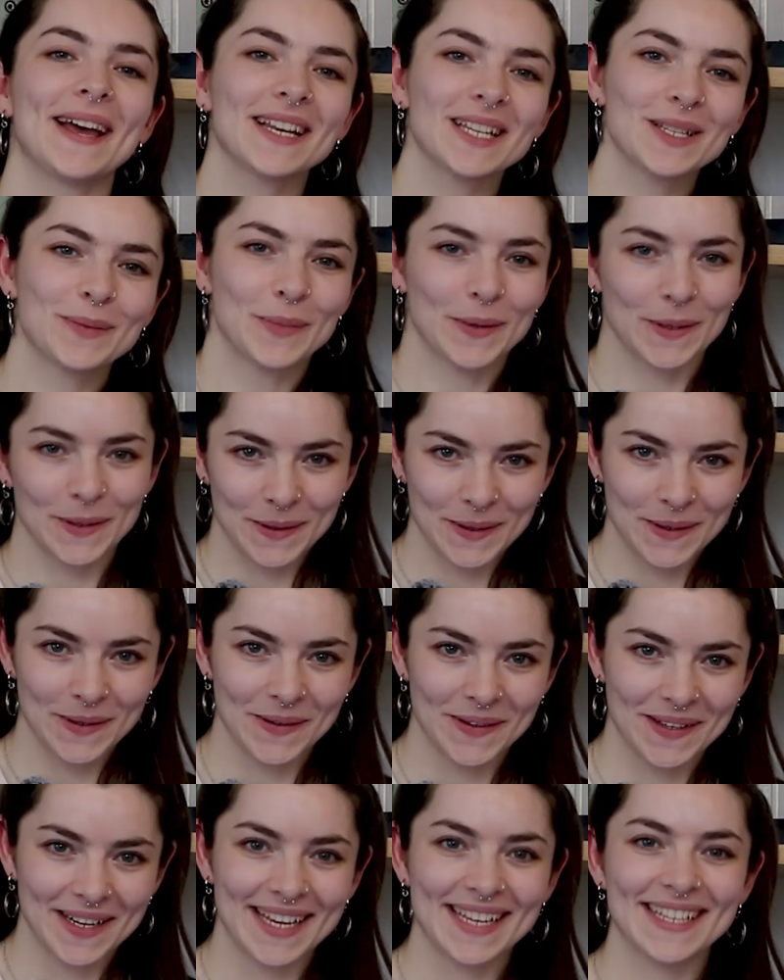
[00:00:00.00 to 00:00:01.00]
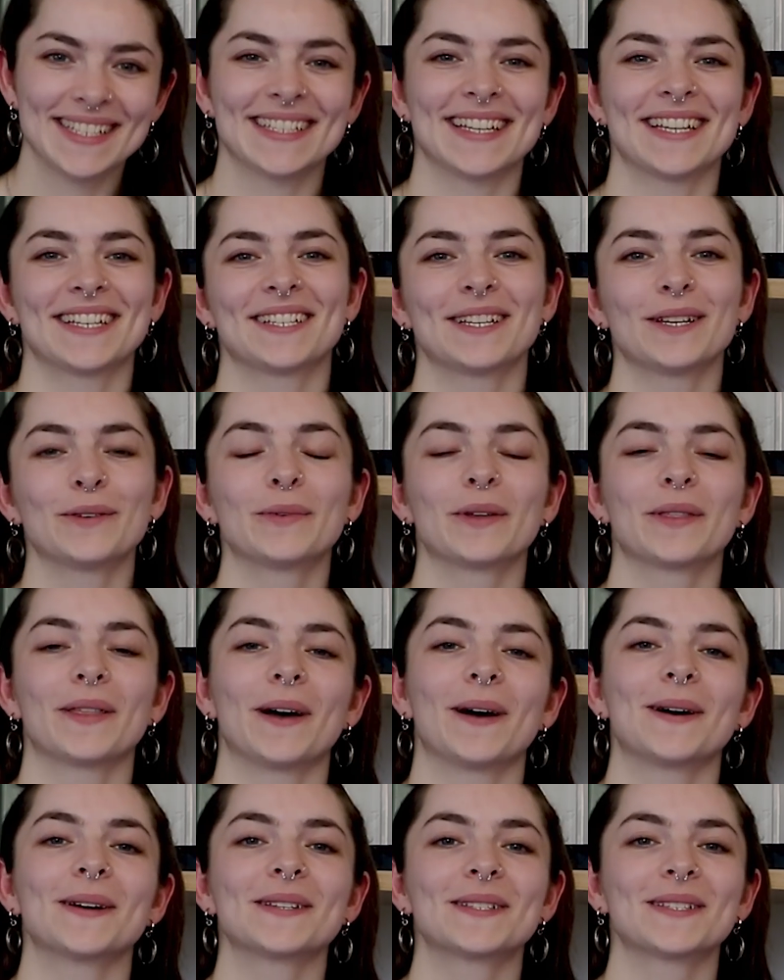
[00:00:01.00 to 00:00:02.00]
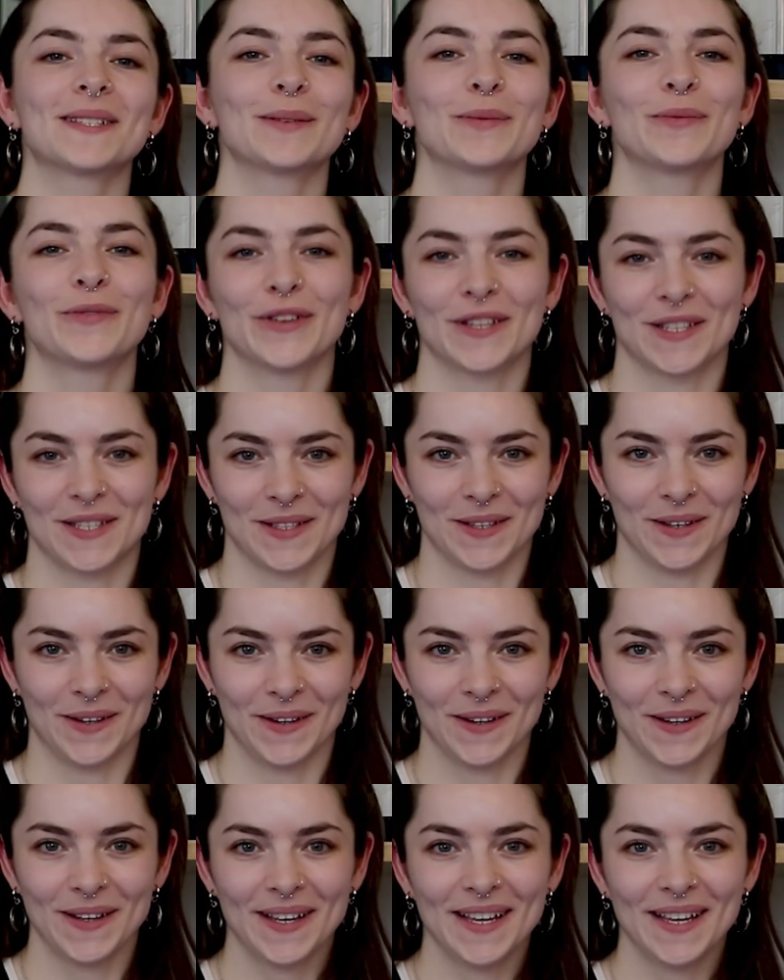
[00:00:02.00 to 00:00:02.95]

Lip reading: expert Q&A session with Angst+Pfister.